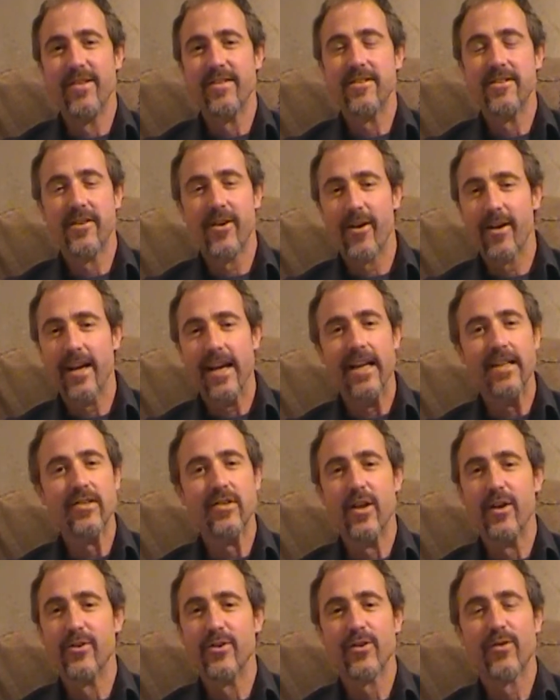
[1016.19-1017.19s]
this is Eric
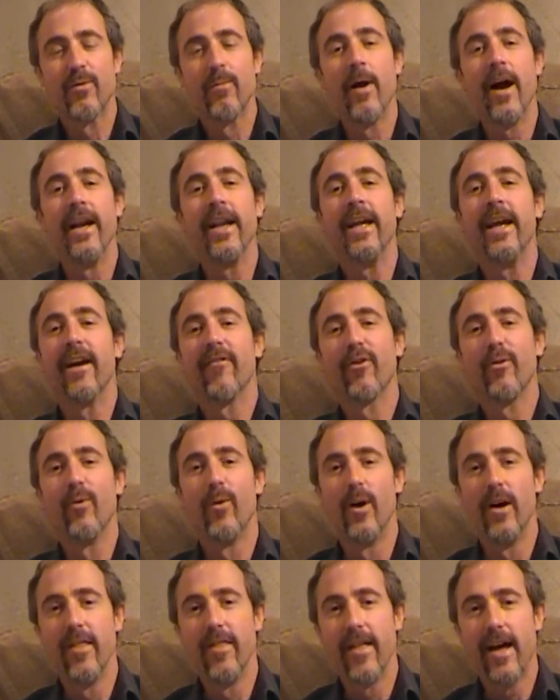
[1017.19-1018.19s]
Anzalone, just reminding
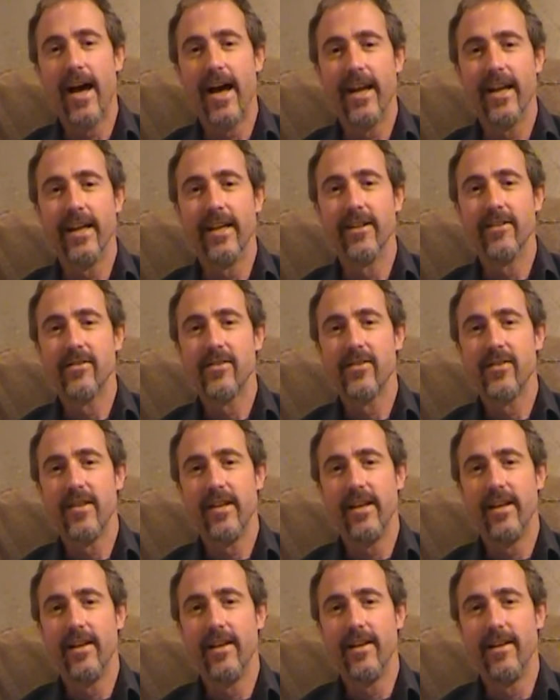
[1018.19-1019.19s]
everyone that it's
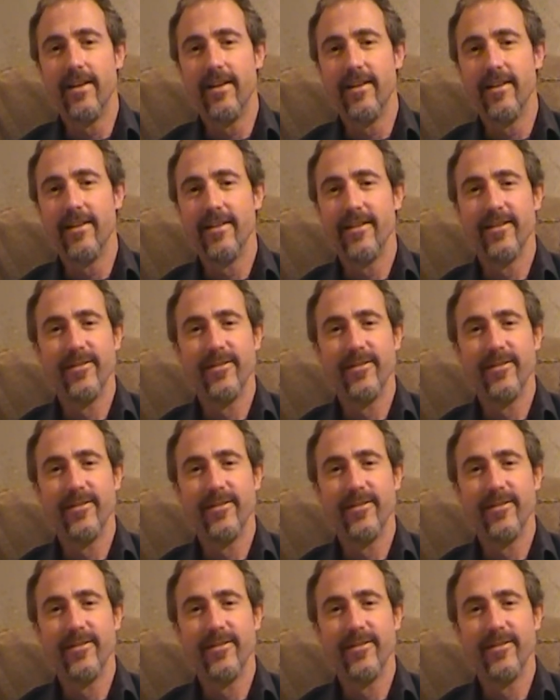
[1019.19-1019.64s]
the